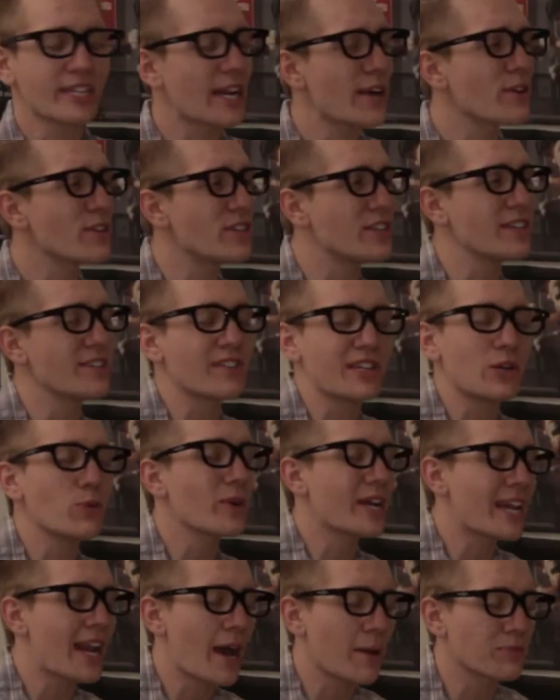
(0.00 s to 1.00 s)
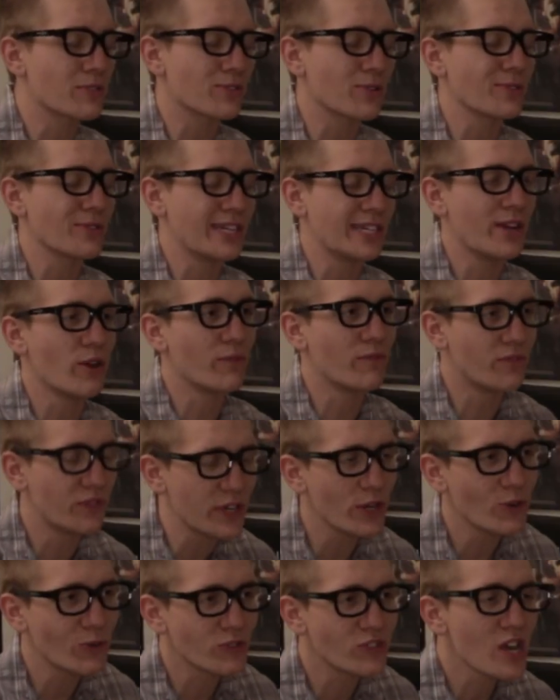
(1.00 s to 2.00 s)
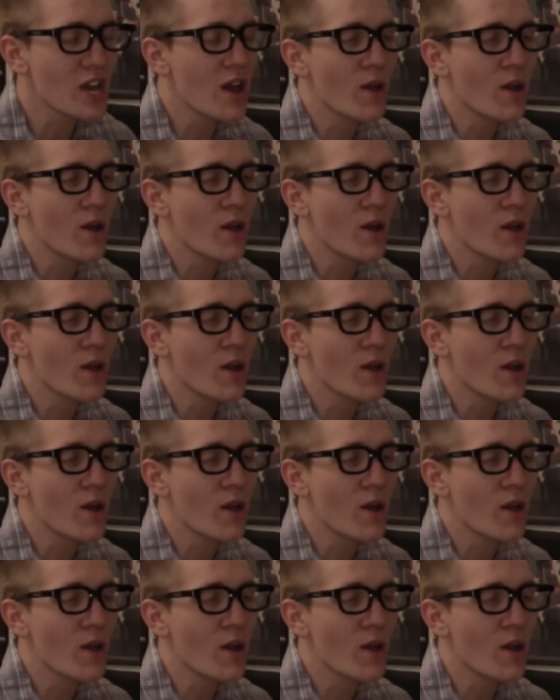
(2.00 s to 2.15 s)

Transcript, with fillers: guarantees that you will get absolutely no views,